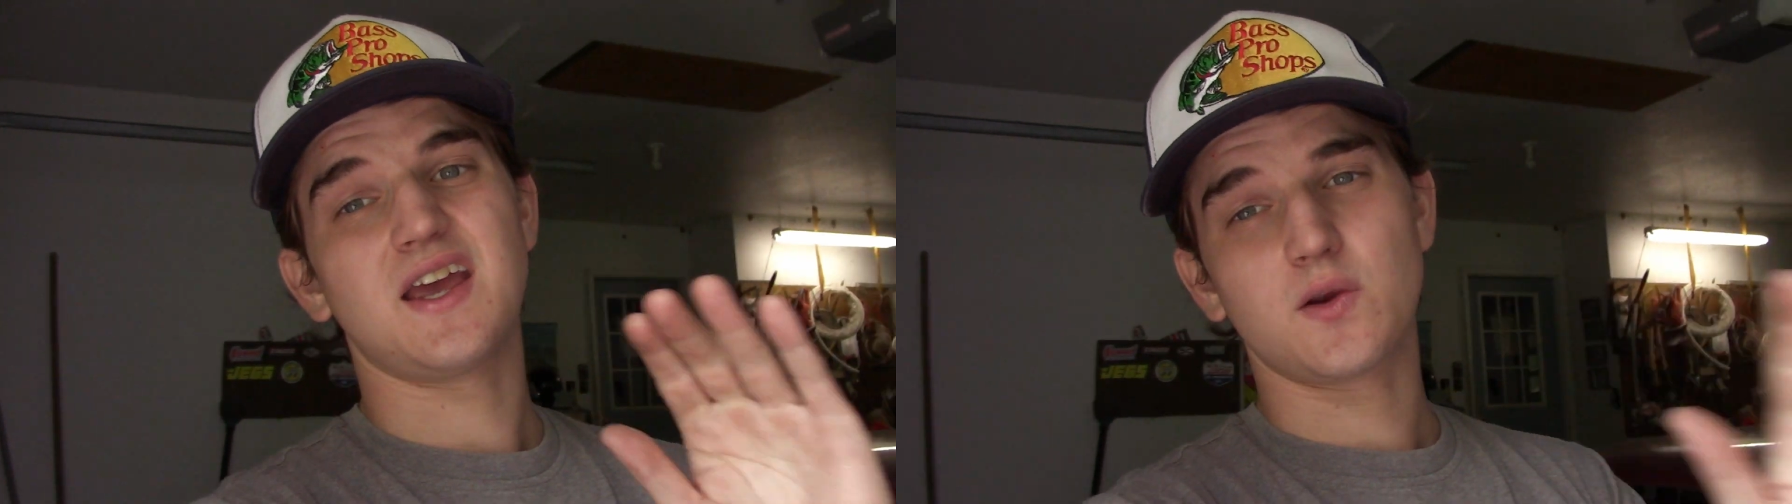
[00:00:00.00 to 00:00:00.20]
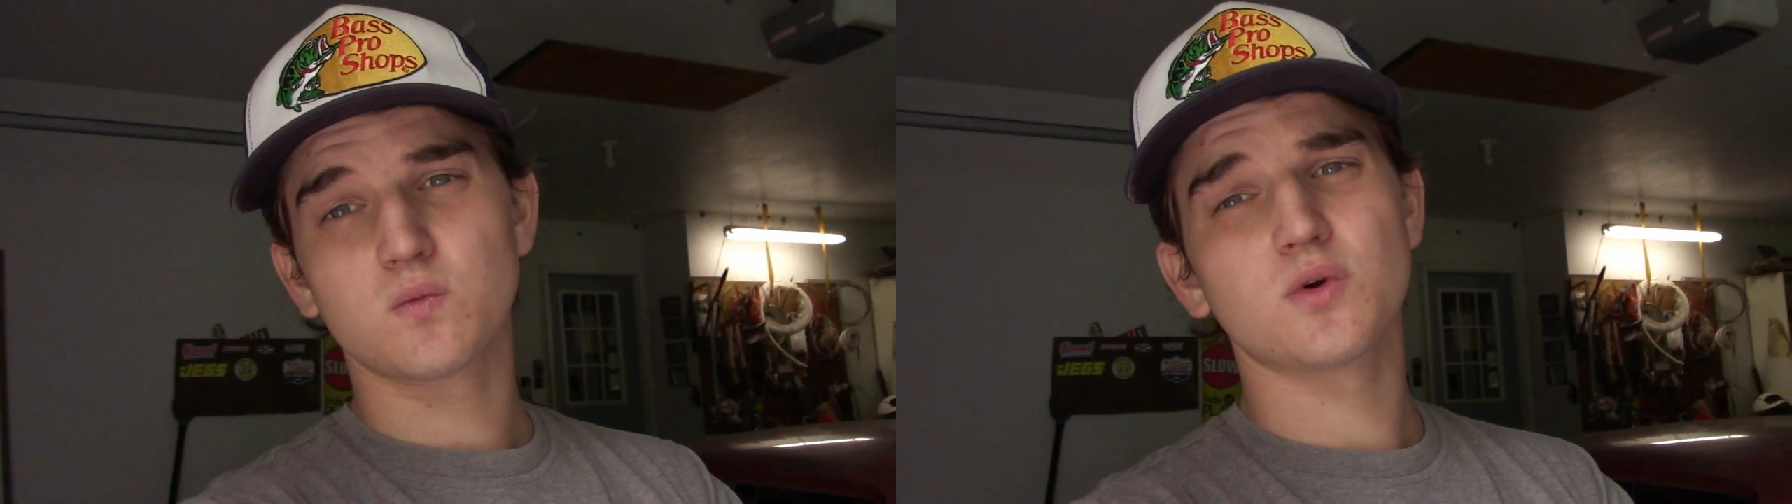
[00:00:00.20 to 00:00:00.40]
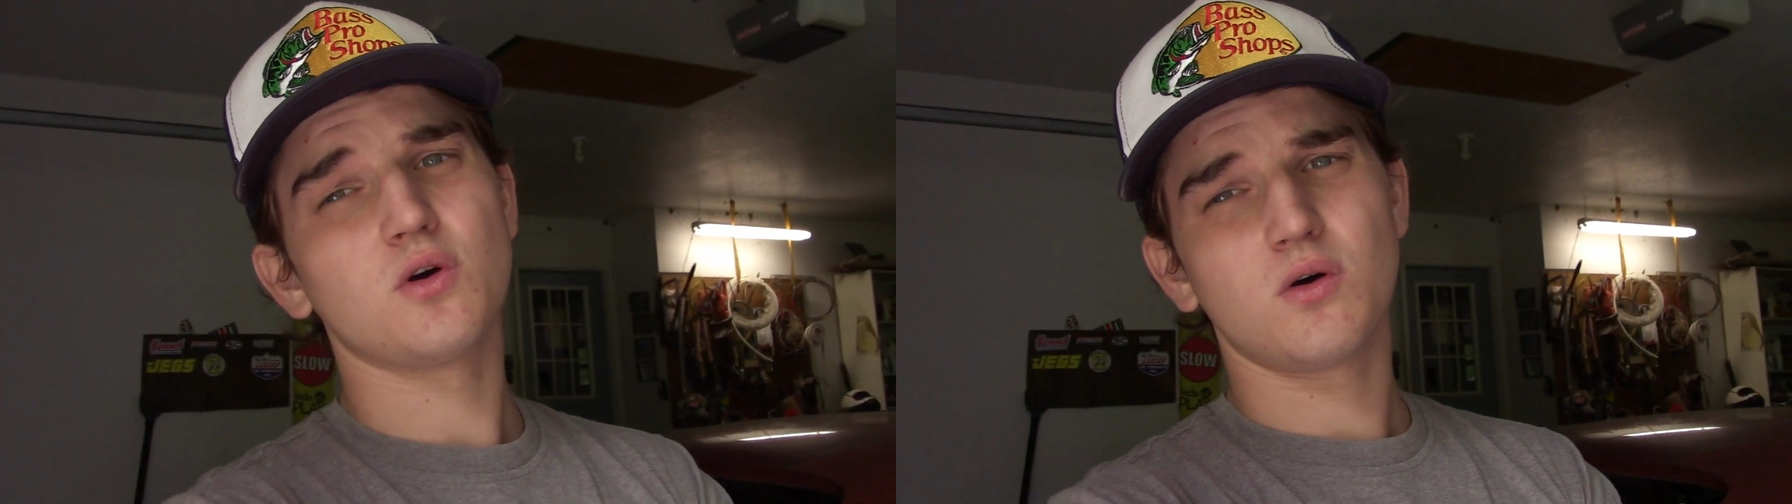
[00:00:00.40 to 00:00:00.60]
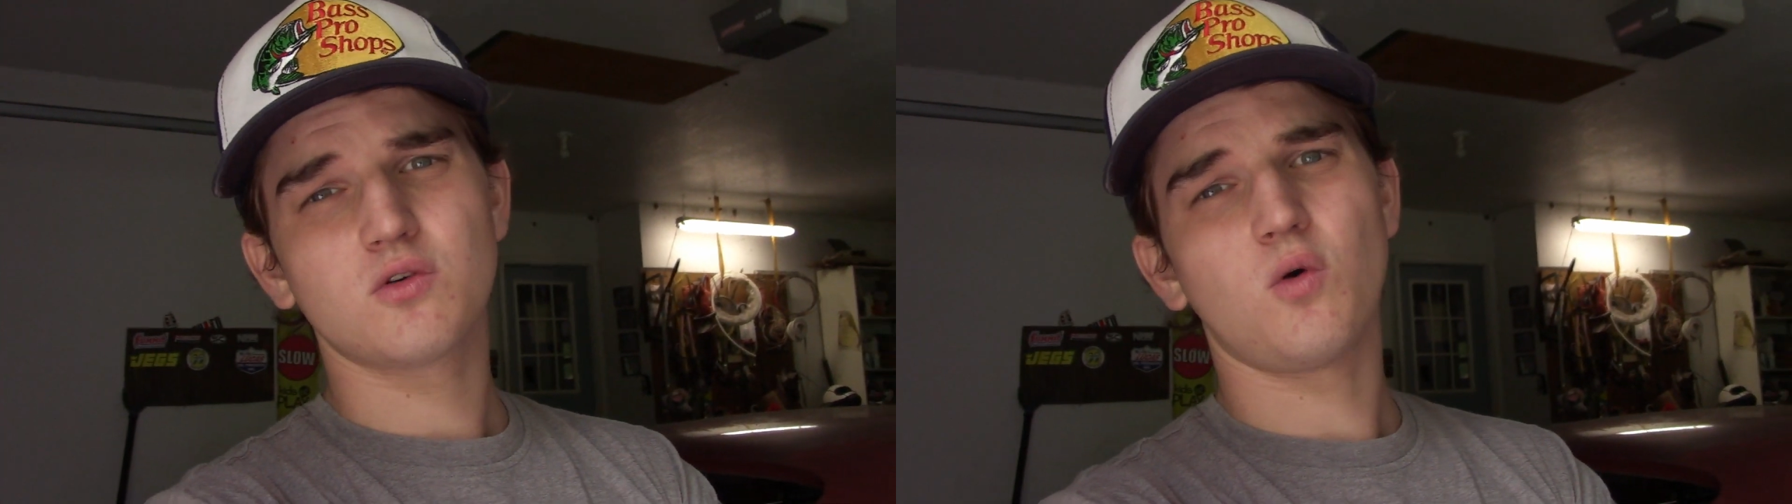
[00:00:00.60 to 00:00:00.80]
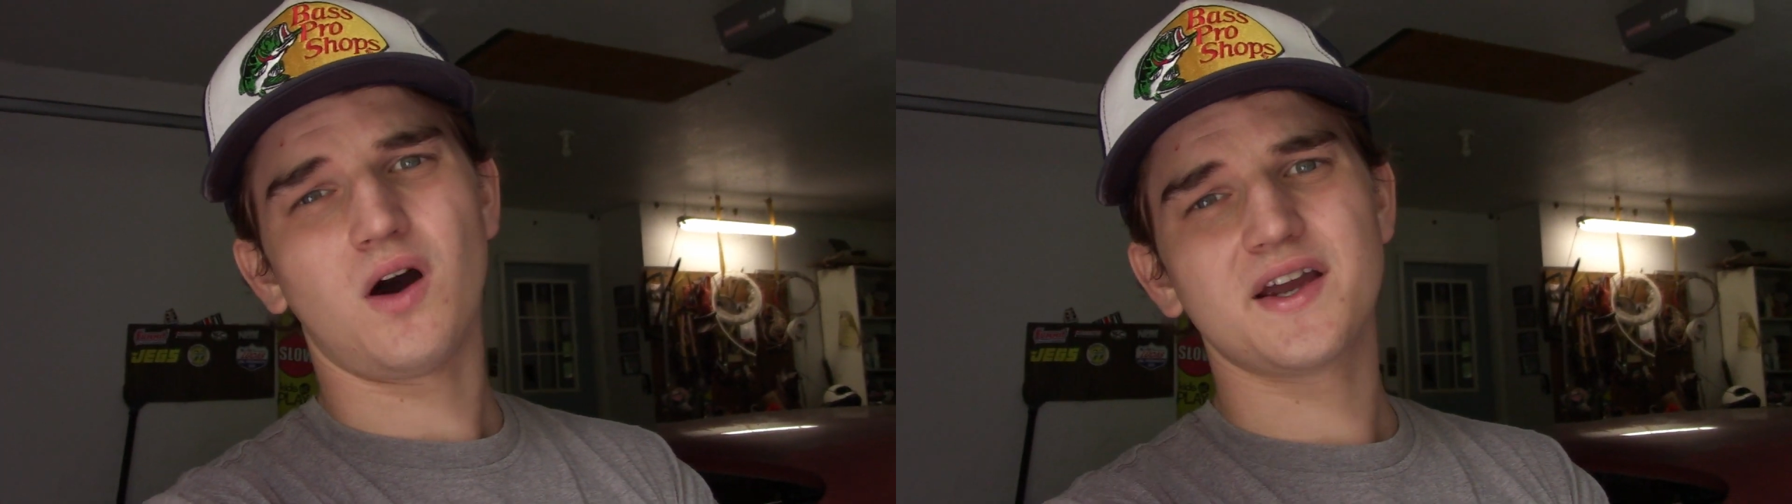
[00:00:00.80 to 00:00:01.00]
a real
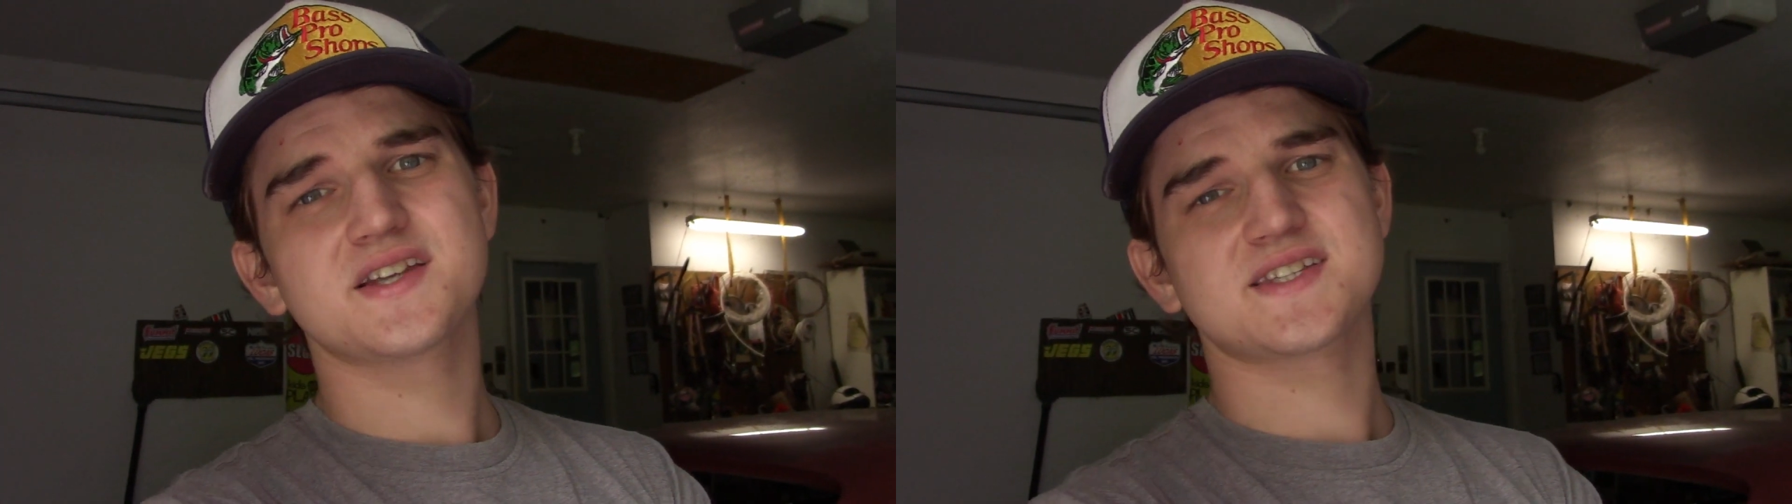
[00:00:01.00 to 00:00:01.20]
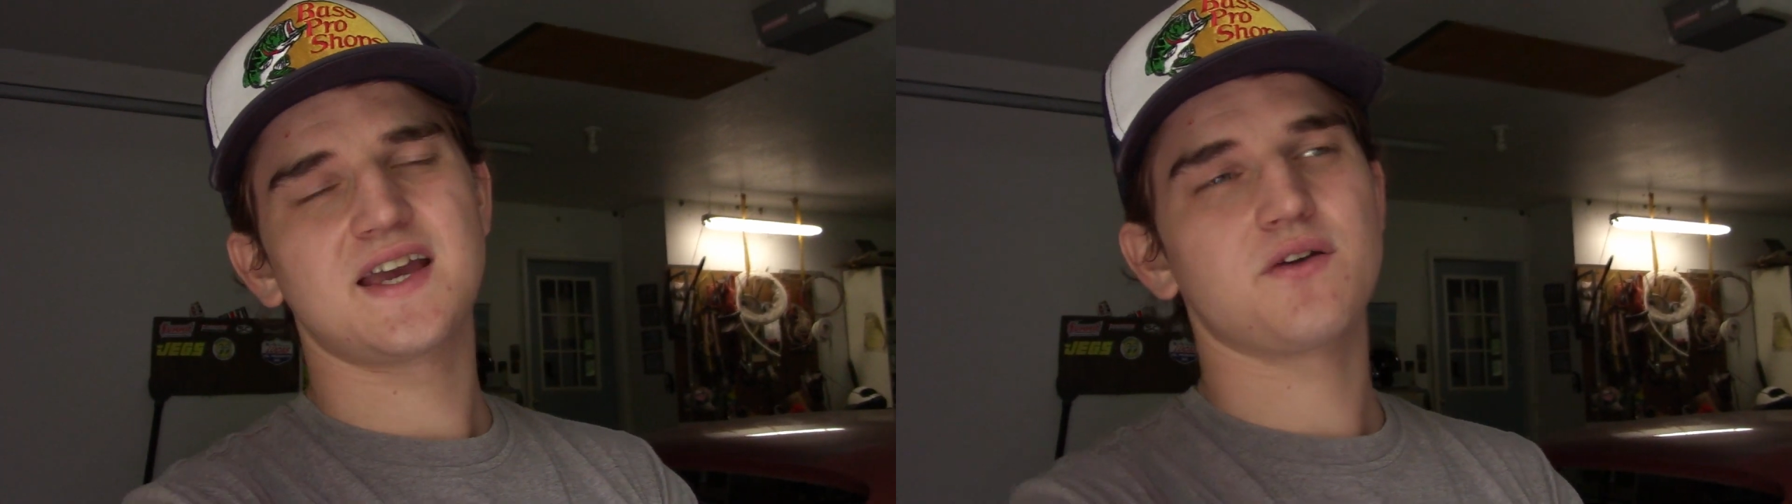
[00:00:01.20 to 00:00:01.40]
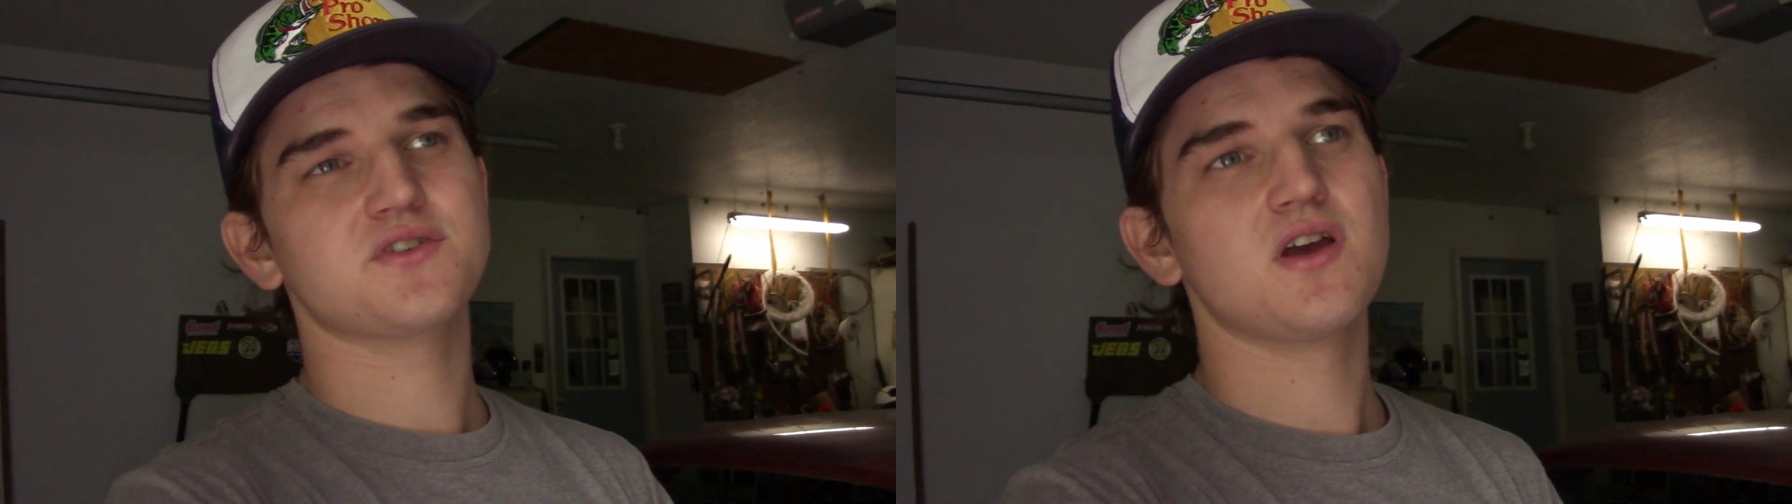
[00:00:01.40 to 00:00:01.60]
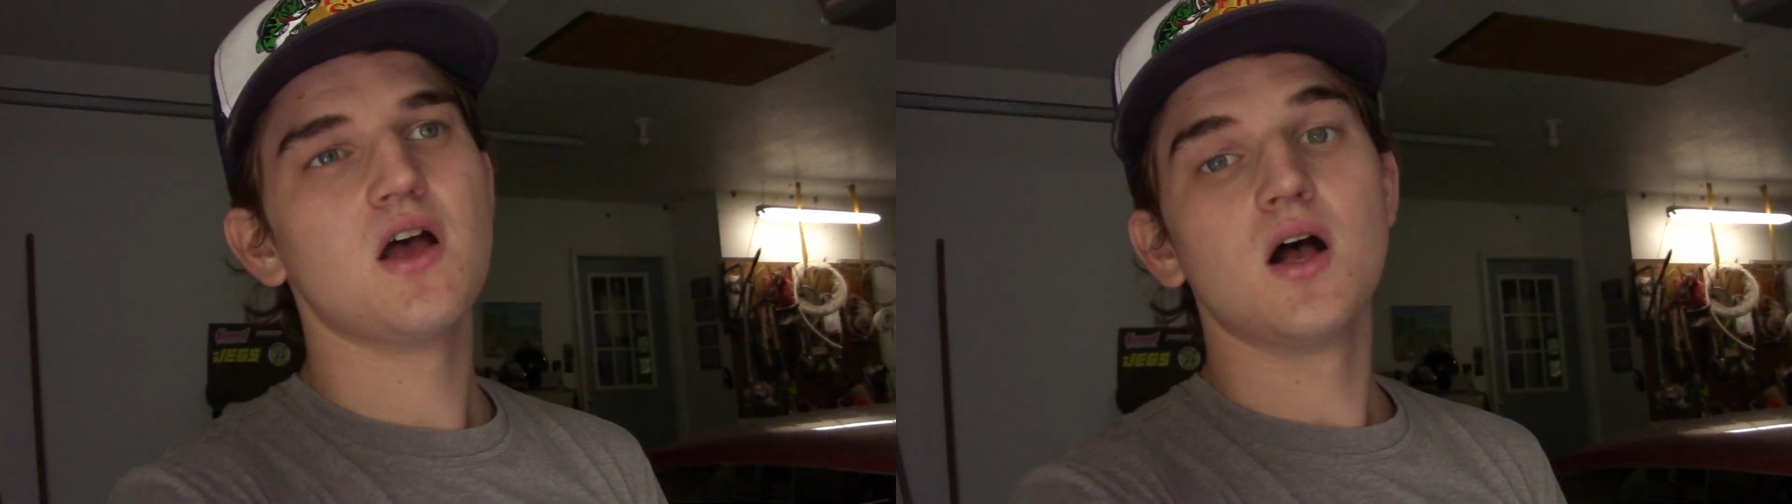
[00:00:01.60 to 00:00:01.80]
quiet sound,